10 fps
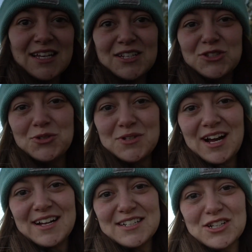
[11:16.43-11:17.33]
do
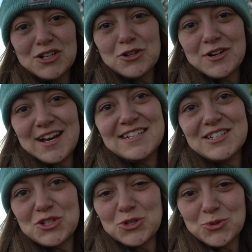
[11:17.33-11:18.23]
not grade
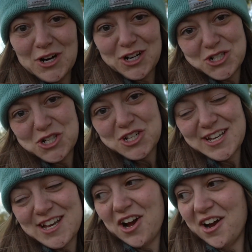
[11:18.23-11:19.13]
too
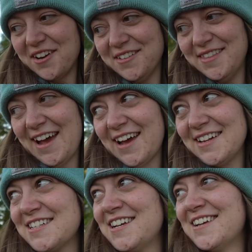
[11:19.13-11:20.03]
harshly on that.